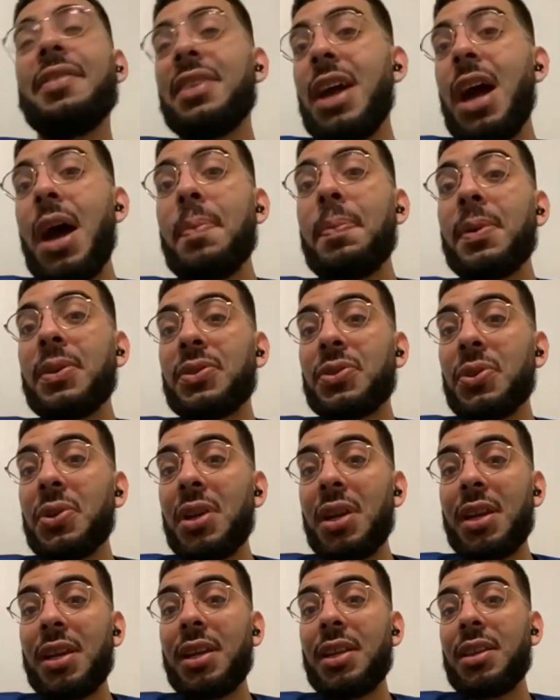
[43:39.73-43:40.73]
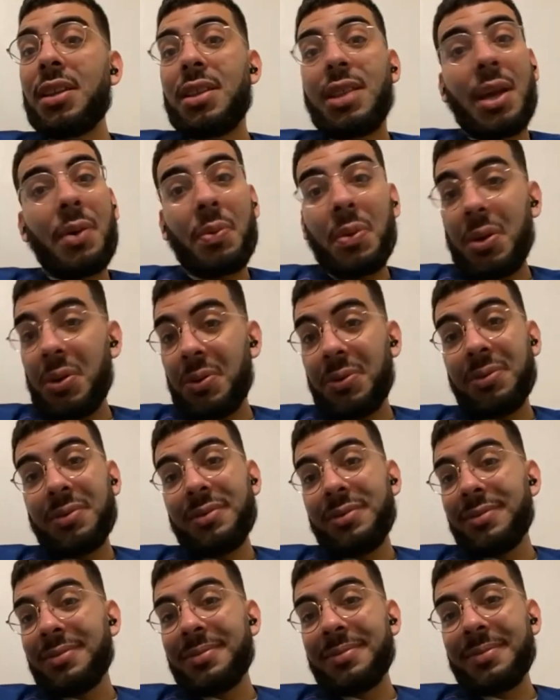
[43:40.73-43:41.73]
they have the opportunity, they
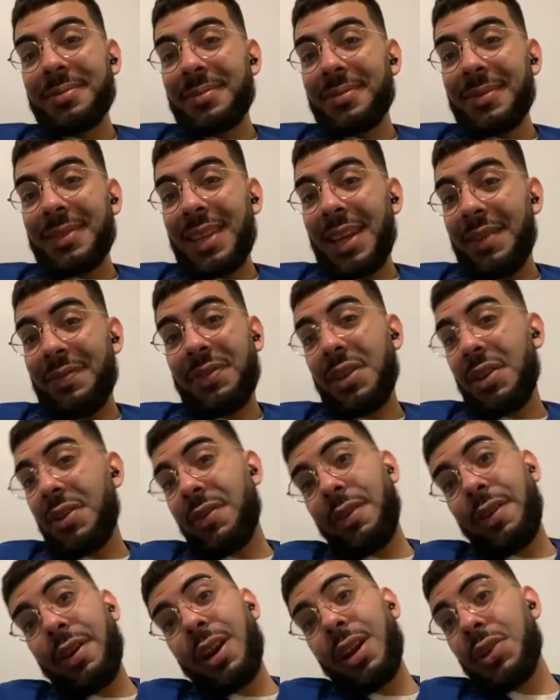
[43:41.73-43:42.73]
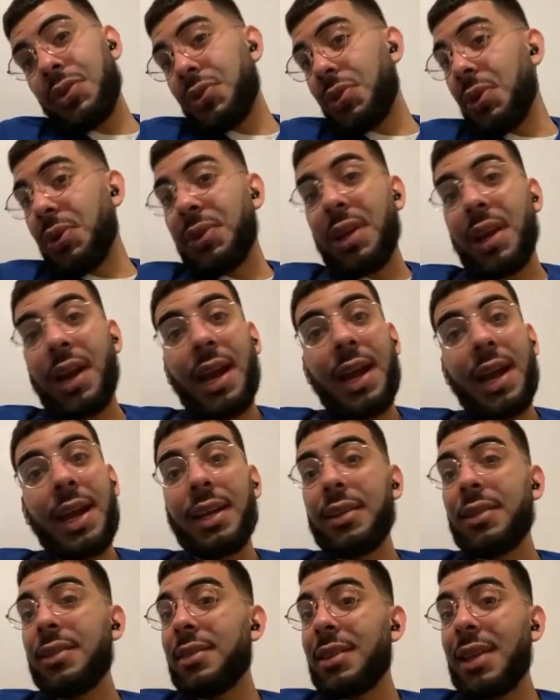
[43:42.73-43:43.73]
won't. They're already
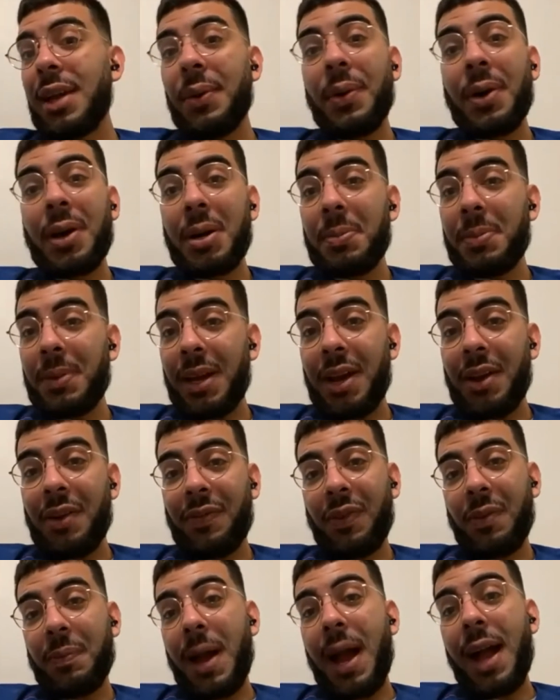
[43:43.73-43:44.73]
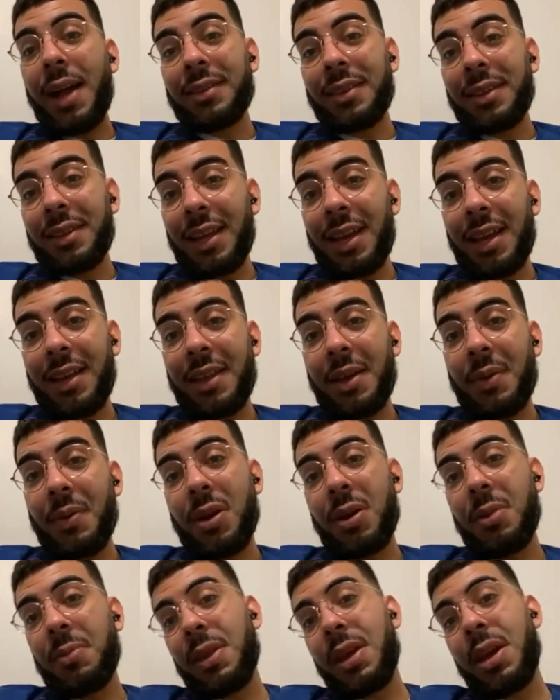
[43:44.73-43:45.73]
shown their hand. They want them there for Boxing
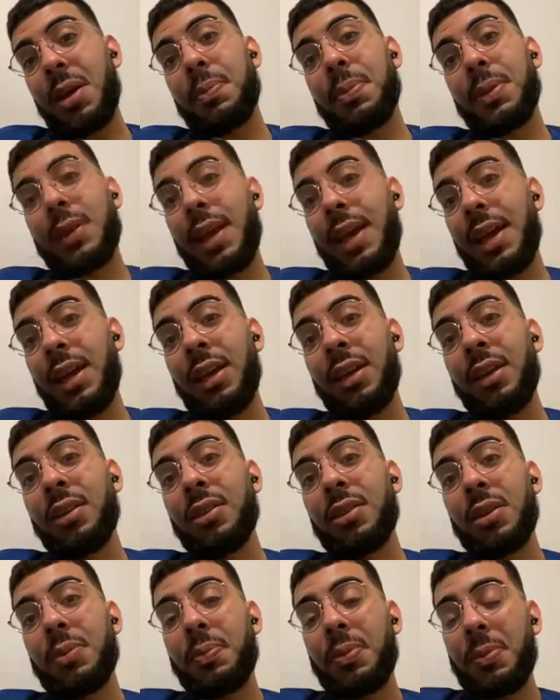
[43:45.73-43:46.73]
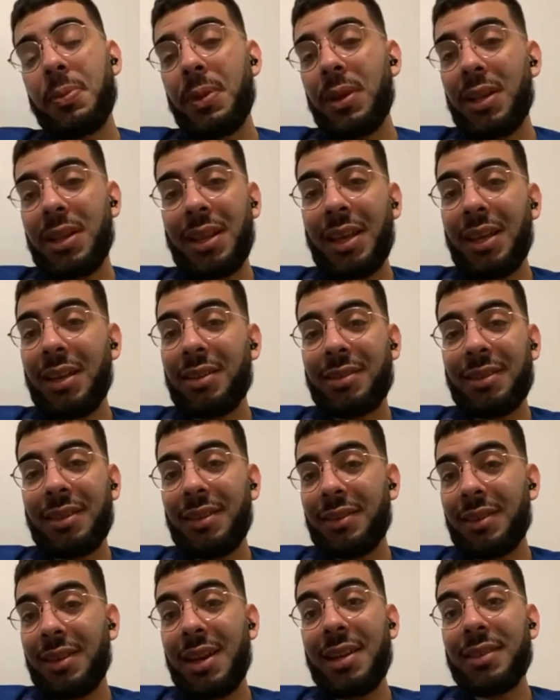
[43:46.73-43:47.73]
Day. They want them there playing the Premier
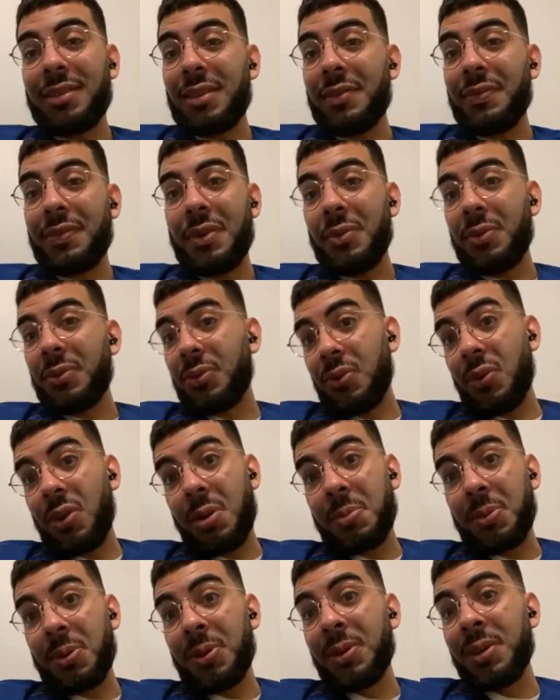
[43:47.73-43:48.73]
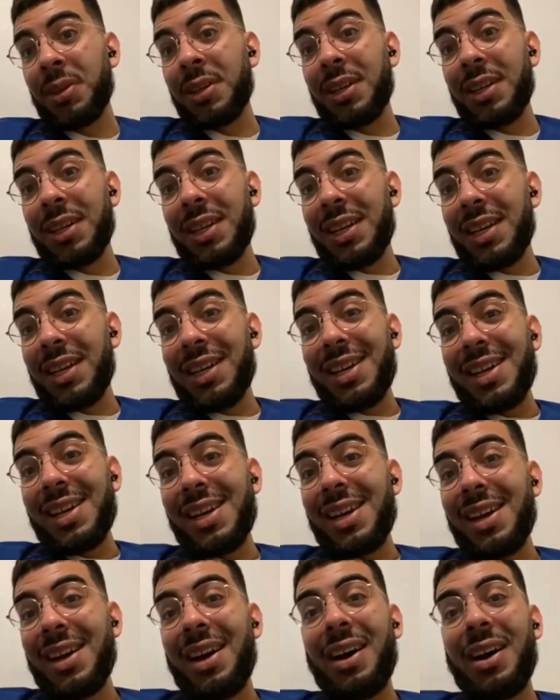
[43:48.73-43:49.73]
League season as if it was normal.
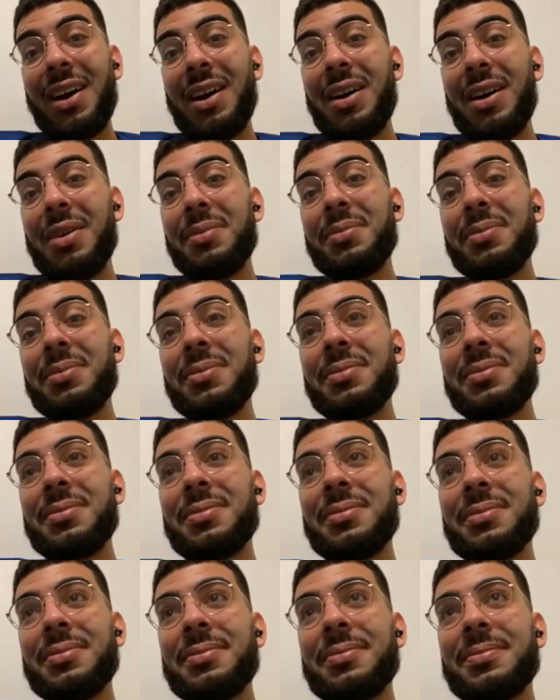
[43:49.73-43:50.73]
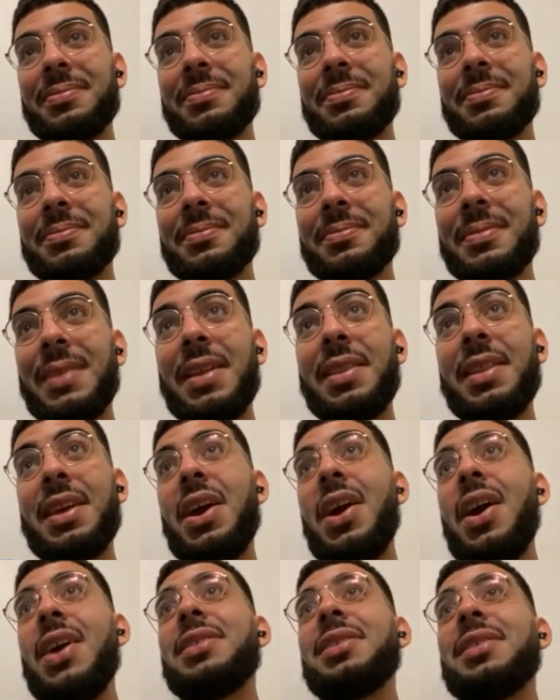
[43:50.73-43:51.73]
Um,
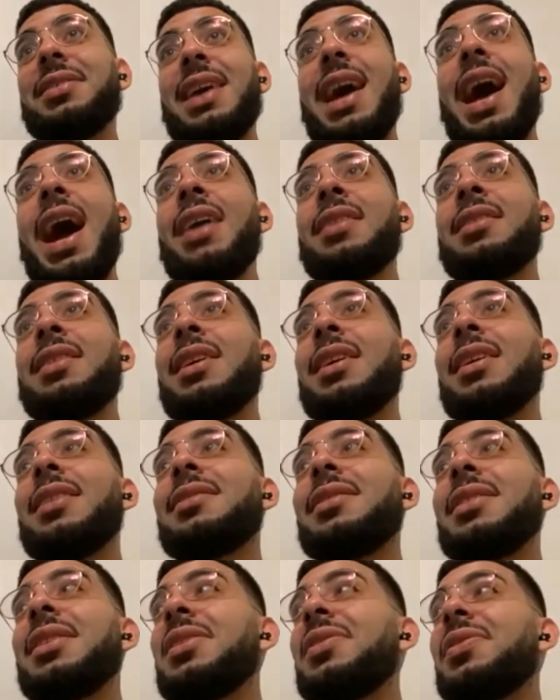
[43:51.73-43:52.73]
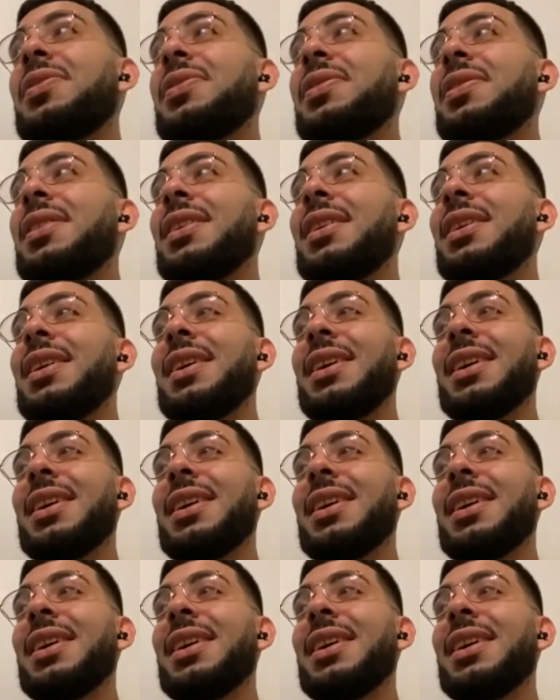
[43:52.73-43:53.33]
and they're just acting as if